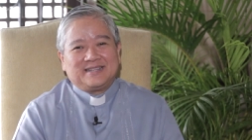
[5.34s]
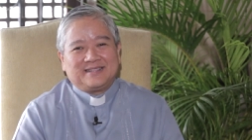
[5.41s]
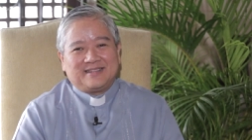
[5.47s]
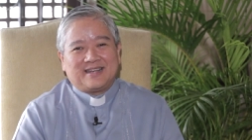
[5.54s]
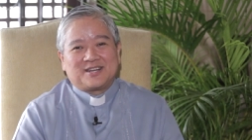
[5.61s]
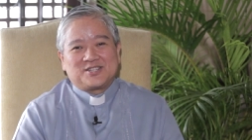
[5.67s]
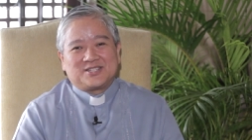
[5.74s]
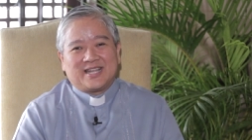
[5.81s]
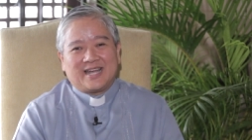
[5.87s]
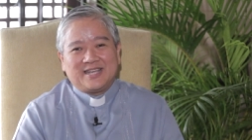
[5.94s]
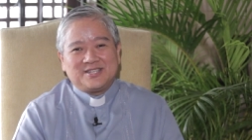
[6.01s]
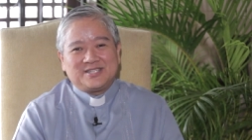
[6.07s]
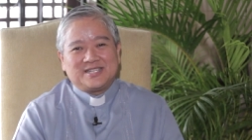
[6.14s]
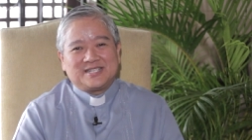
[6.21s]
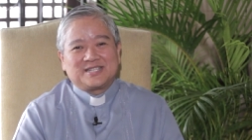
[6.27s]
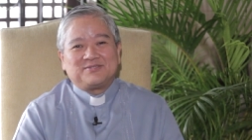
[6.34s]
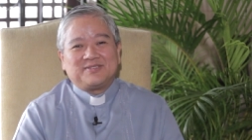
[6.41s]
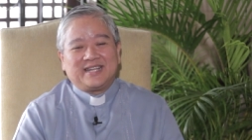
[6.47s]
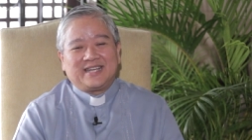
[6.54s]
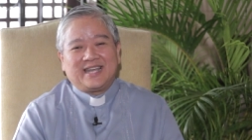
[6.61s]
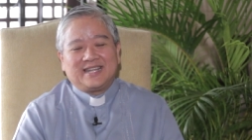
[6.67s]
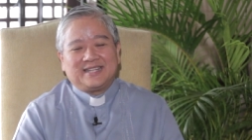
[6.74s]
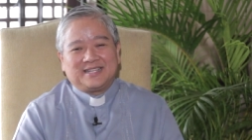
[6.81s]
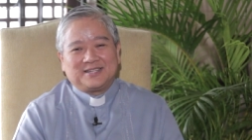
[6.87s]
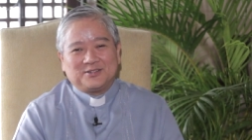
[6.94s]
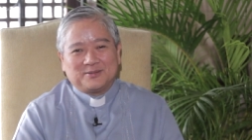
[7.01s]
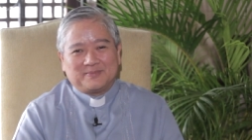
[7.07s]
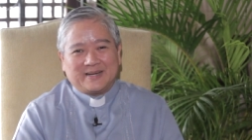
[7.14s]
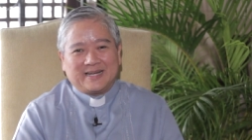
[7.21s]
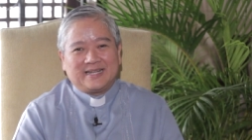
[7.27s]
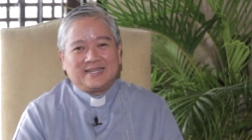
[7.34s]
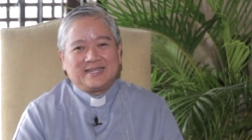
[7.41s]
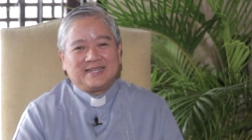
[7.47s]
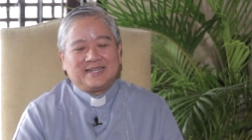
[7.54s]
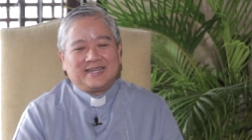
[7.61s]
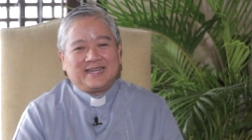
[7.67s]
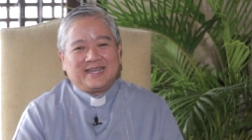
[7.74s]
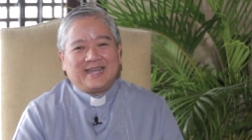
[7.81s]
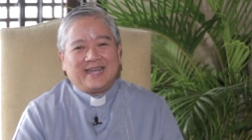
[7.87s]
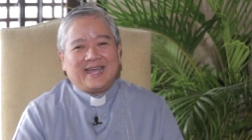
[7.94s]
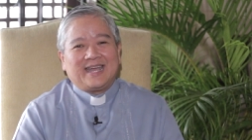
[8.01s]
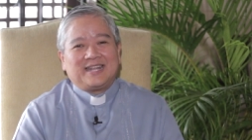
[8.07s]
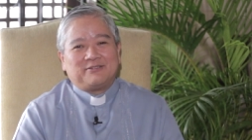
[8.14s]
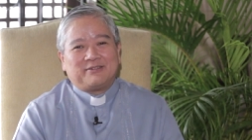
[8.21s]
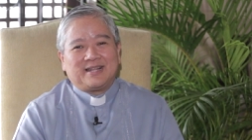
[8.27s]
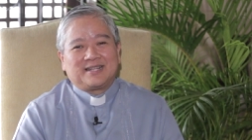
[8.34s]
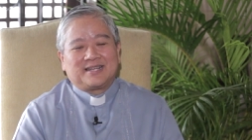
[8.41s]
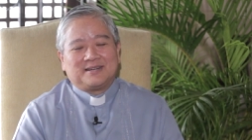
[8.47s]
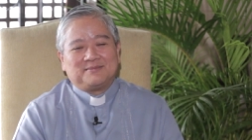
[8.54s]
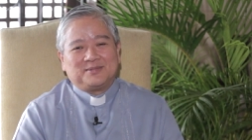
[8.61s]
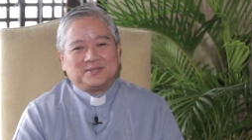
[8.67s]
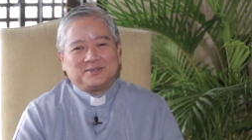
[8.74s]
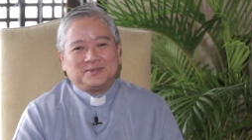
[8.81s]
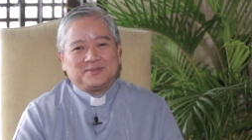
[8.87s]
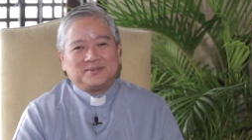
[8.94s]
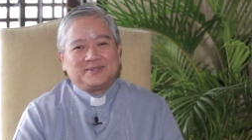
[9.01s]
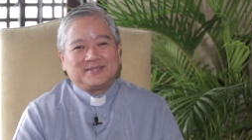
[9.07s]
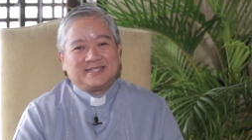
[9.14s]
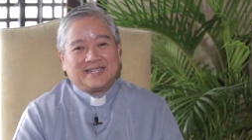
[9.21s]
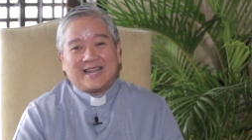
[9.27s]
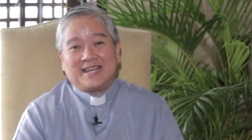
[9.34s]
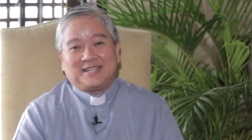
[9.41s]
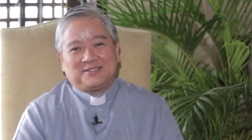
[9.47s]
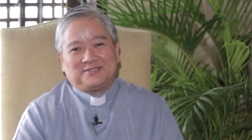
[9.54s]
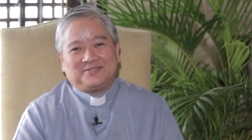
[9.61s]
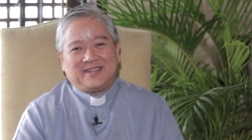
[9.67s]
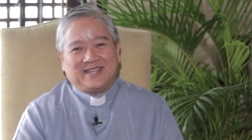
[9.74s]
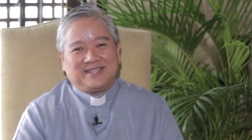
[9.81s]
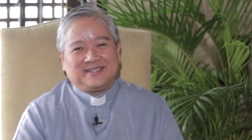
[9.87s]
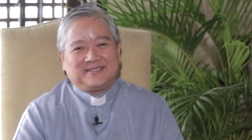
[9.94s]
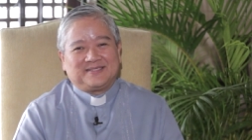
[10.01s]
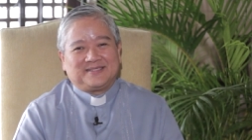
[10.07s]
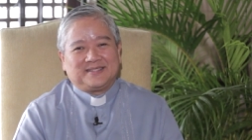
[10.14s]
the Archdiocese of Lingayen-Dagupan, and welcome to the Light of Faith.